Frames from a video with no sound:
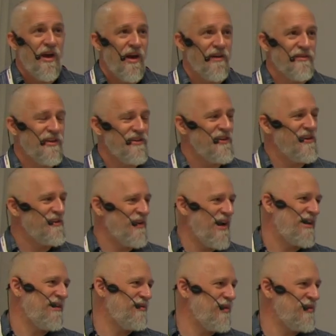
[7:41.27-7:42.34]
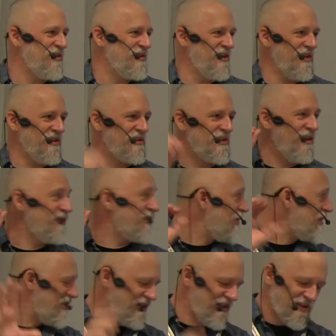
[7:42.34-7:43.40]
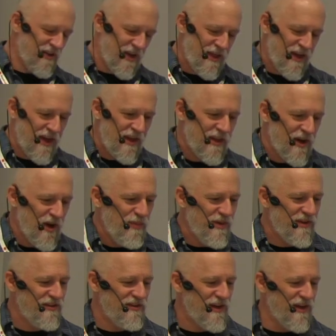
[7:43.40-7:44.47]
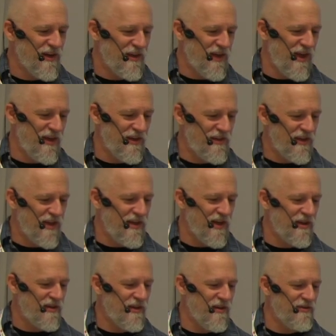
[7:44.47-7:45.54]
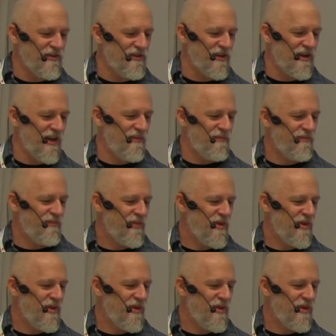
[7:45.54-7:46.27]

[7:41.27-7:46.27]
of these interactives, which is a disclosure, which is just a thing that opens and, a, and, and then closes again.